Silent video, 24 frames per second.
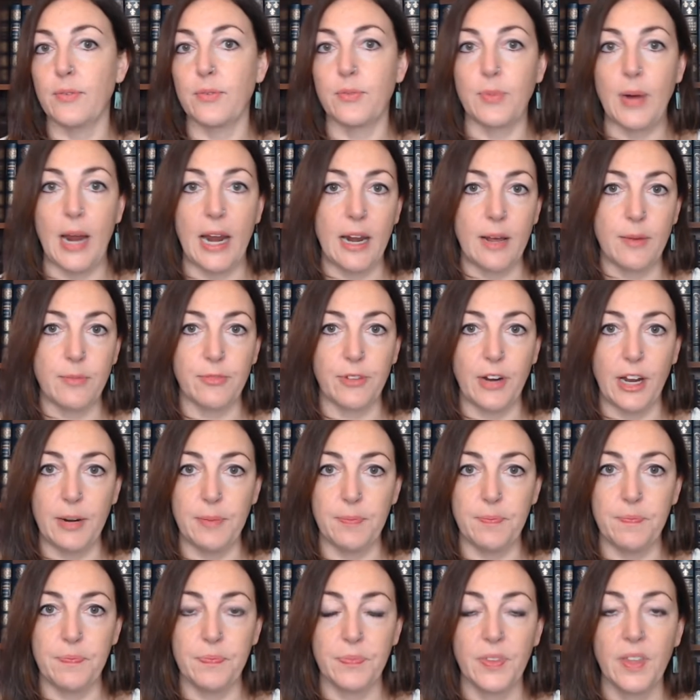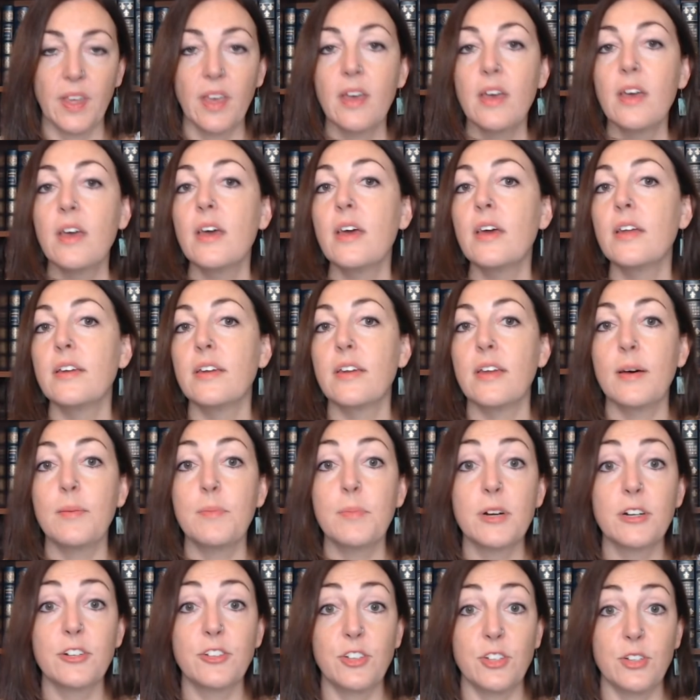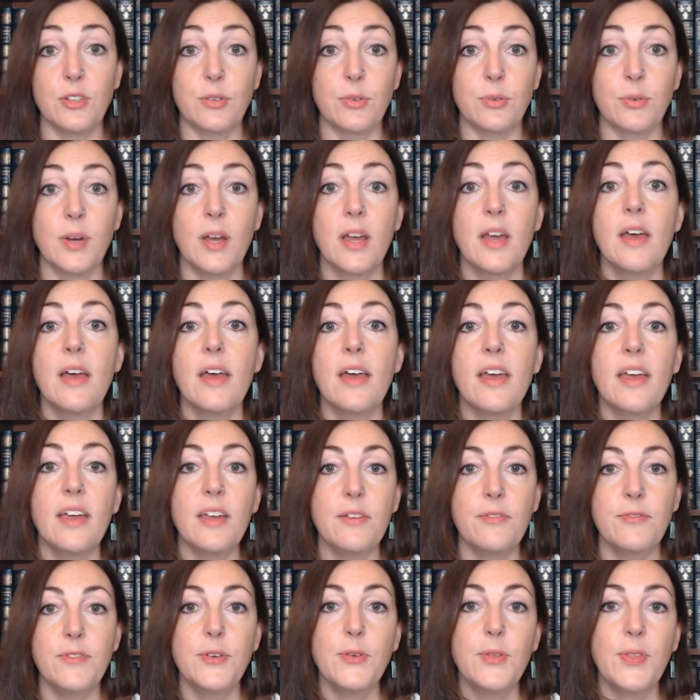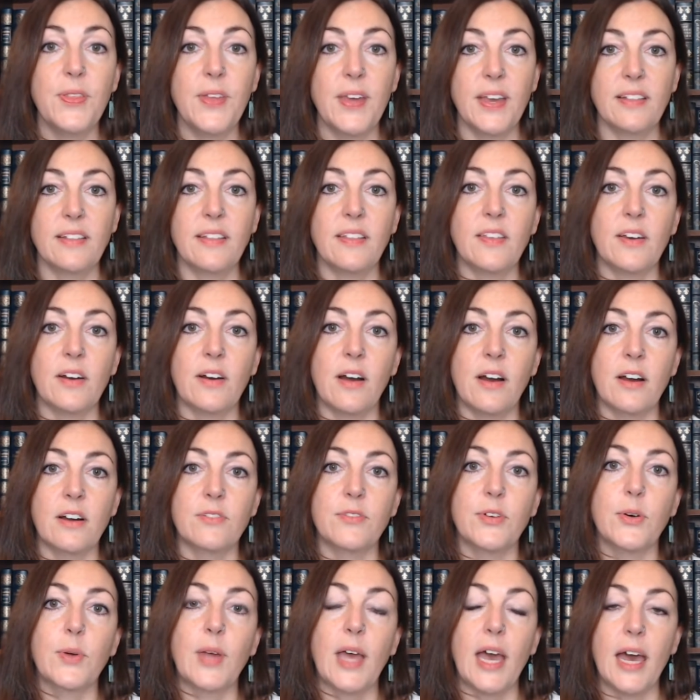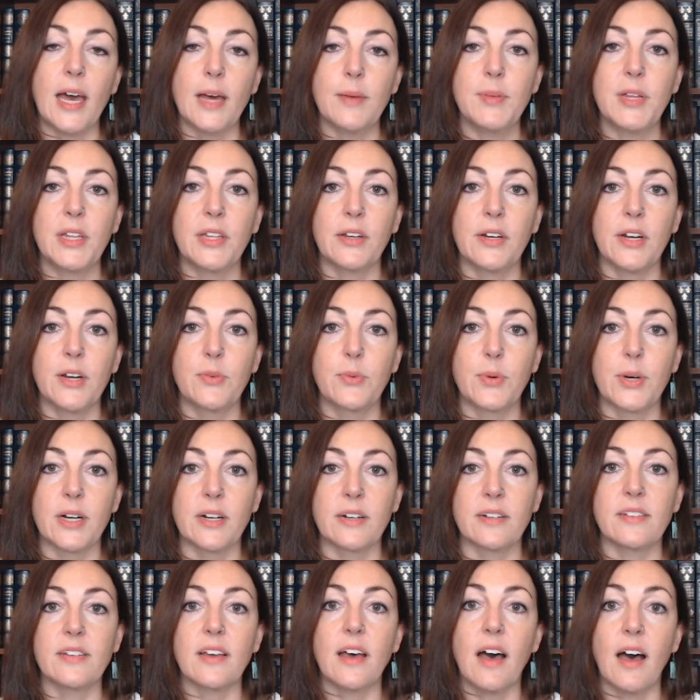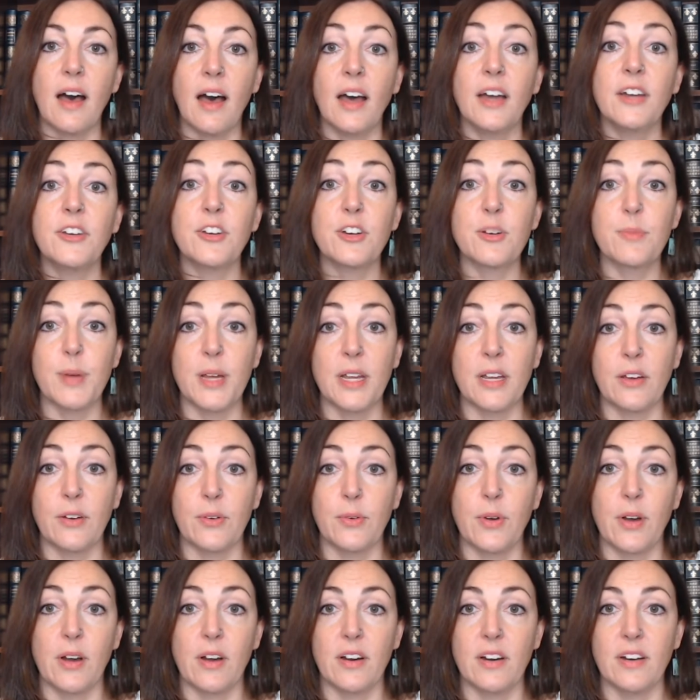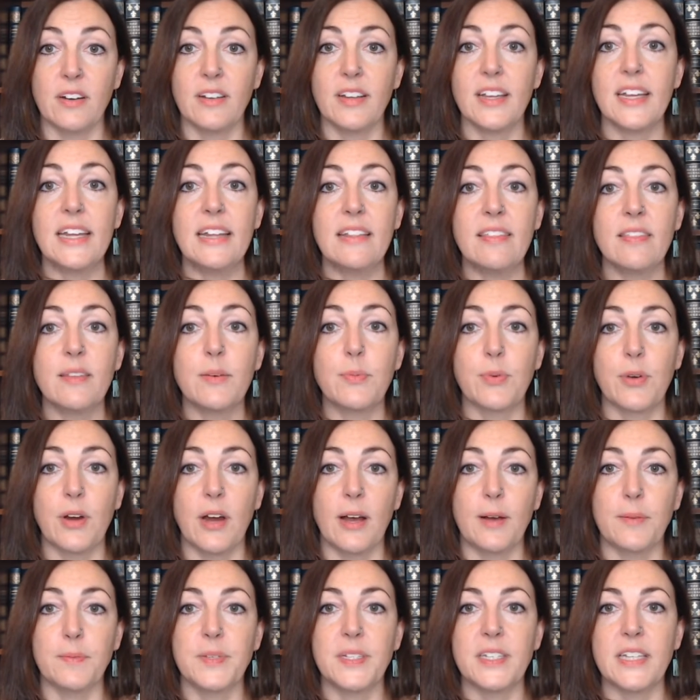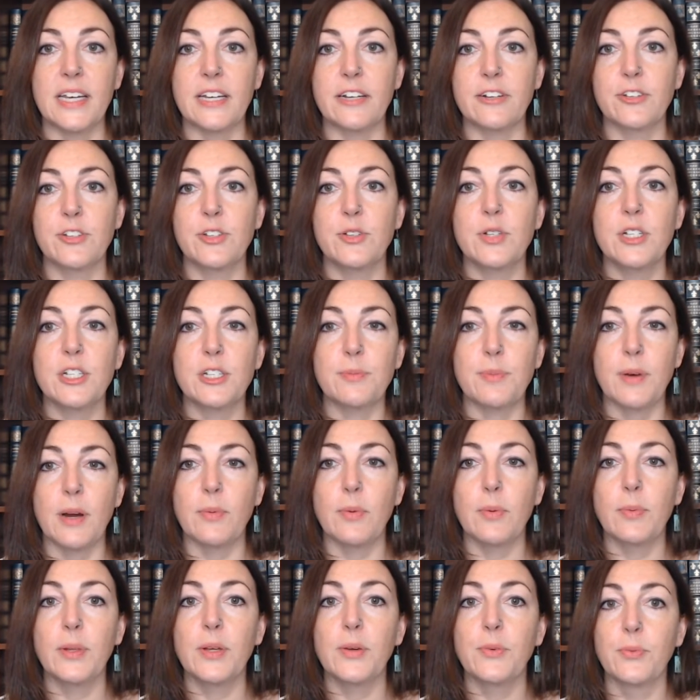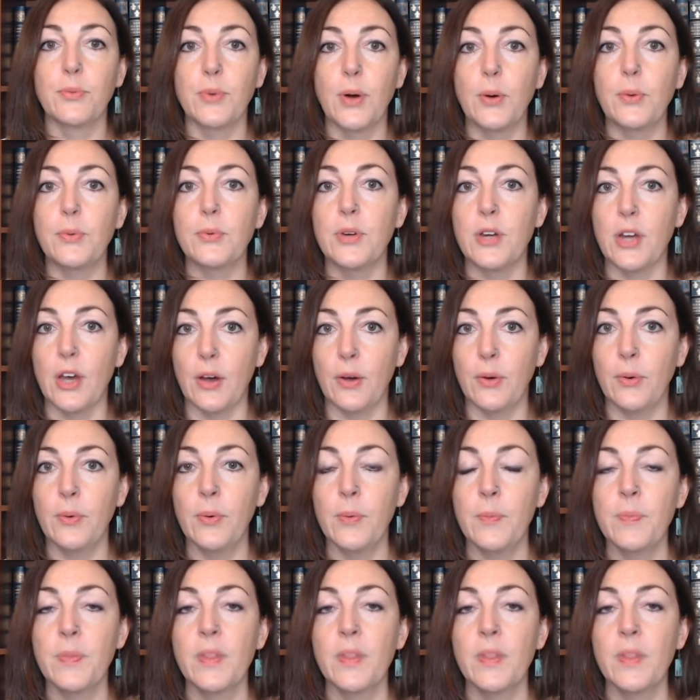right up front. Number 2, if you think that there are vocabulary words on your bingo card in the prompts that your students probably won't know,